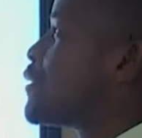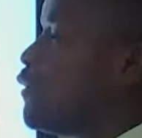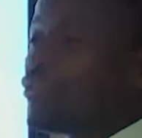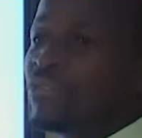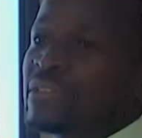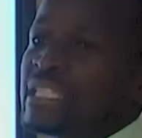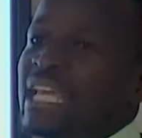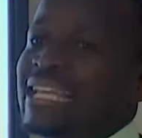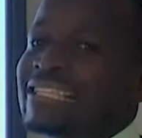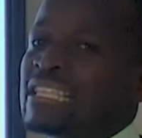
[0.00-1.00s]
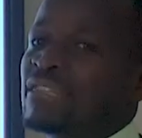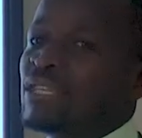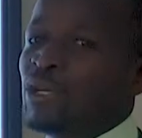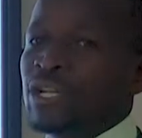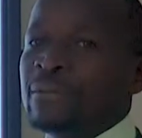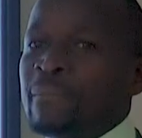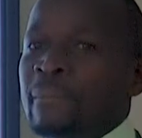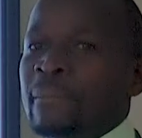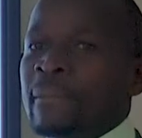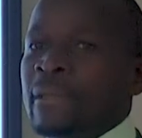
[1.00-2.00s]
of Taylor's theory.
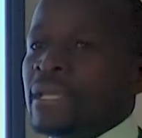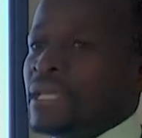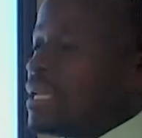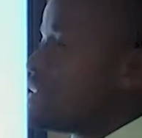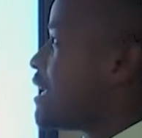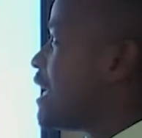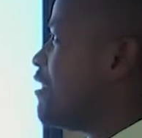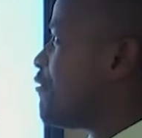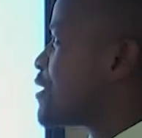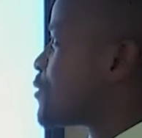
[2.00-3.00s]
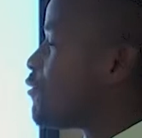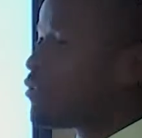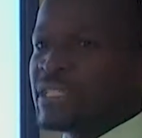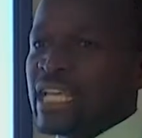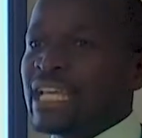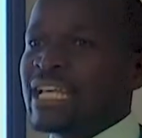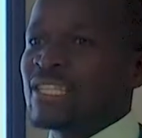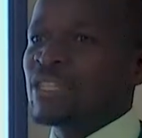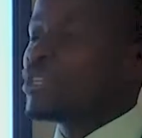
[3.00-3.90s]
The relevance of Taylor's